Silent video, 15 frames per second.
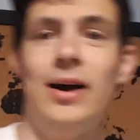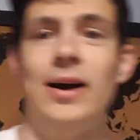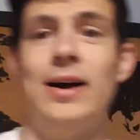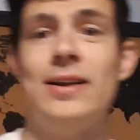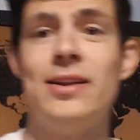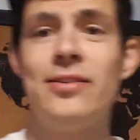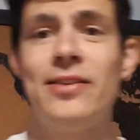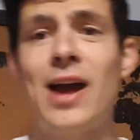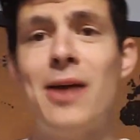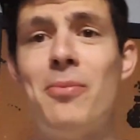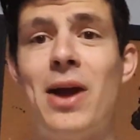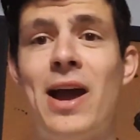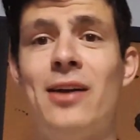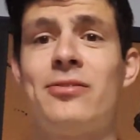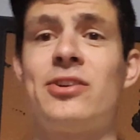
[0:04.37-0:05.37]
Uh, this
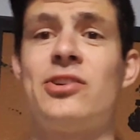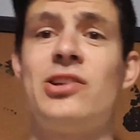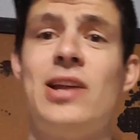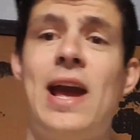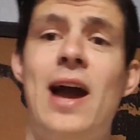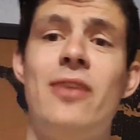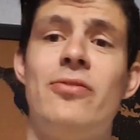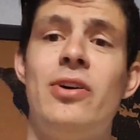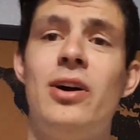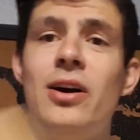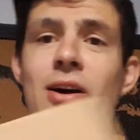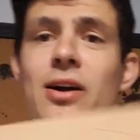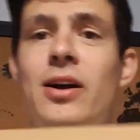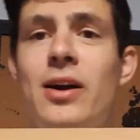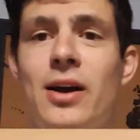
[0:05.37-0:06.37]
time I actually have
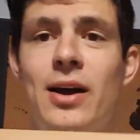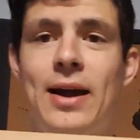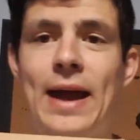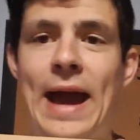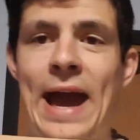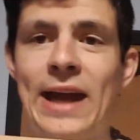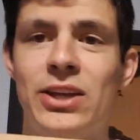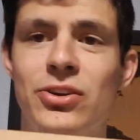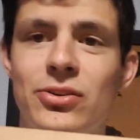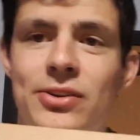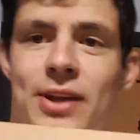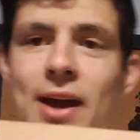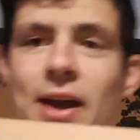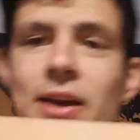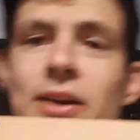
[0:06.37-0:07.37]
a
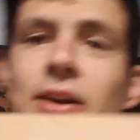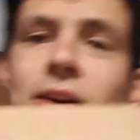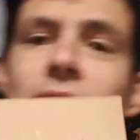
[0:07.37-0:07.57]
Accuteck